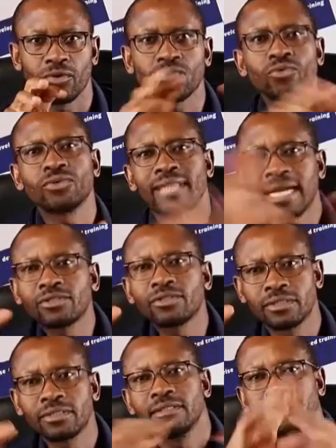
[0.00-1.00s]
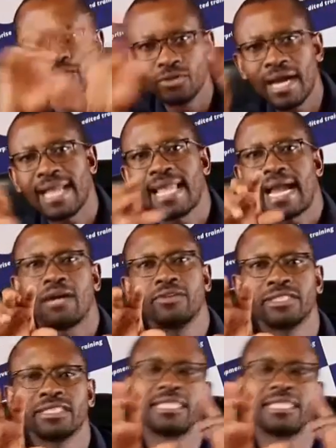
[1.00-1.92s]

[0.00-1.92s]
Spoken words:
So that you can account it